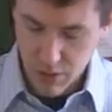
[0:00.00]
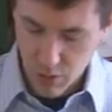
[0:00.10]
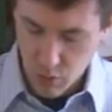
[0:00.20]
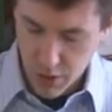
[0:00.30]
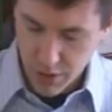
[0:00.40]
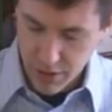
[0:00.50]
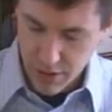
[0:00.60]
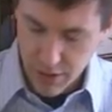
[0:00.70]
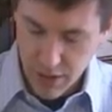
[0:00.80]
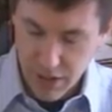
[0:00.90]
Our water,
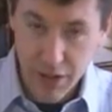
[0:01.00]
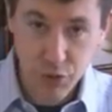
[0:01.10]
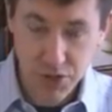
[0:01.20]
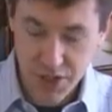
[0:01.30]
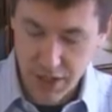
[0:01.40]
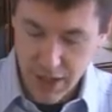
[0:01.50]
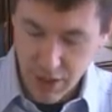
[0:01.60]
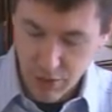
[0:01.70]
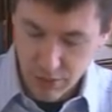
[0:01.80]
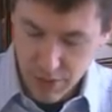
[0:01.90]
electric tea
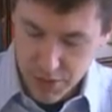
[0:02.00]
kettle